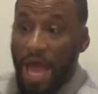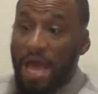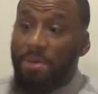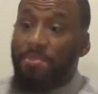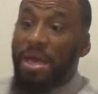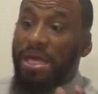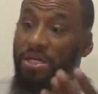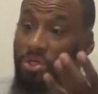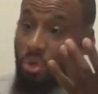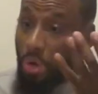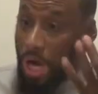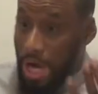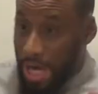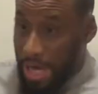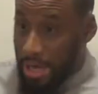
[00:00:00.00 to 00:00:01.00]
and make
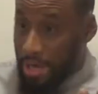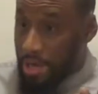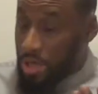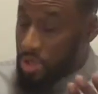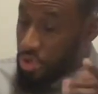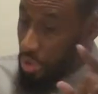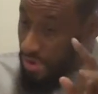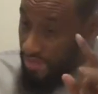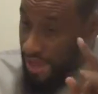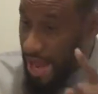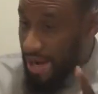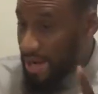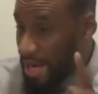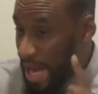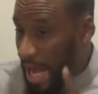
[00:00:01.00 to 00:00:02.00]
dua during
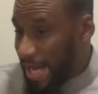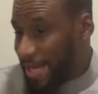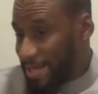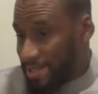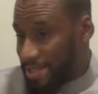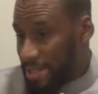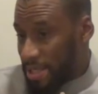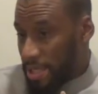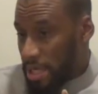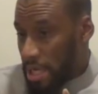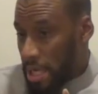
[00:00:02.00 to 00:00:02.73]
that night,